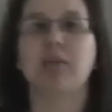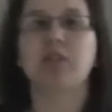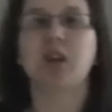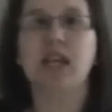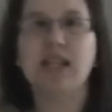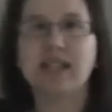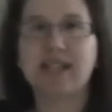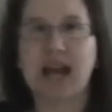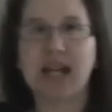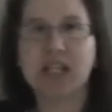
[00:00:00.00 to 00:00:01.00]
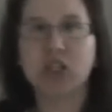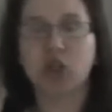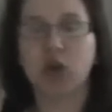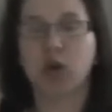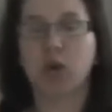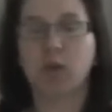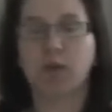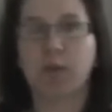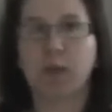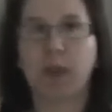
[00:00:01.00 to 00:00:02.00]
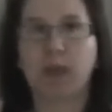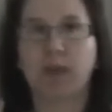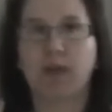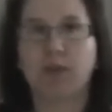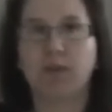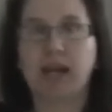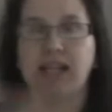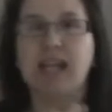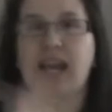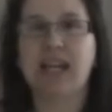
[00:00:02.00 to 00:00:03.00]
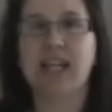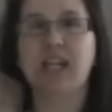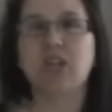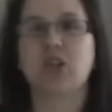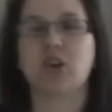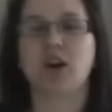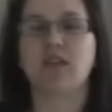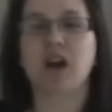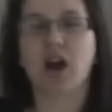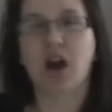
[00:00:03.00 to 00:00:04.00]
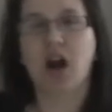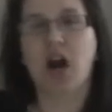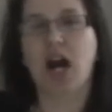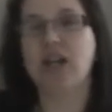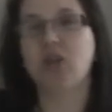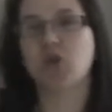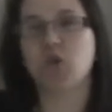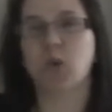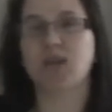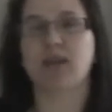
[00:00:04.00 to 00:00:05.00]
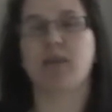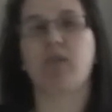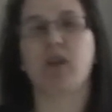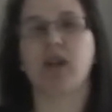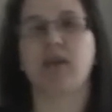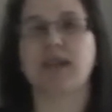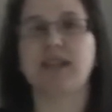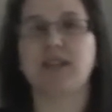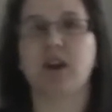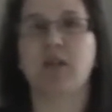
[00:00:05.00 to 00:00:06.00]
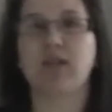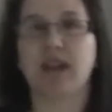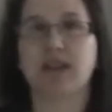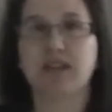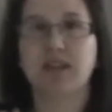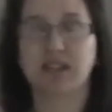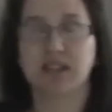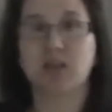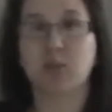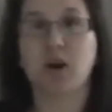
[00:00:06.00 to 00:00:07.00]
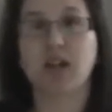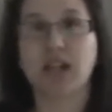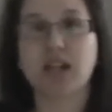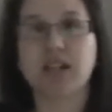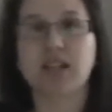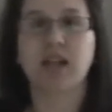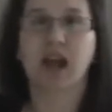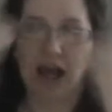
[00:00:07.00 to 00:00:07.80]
so he's starting to make that connection of, I can draw something myself and this is what it is.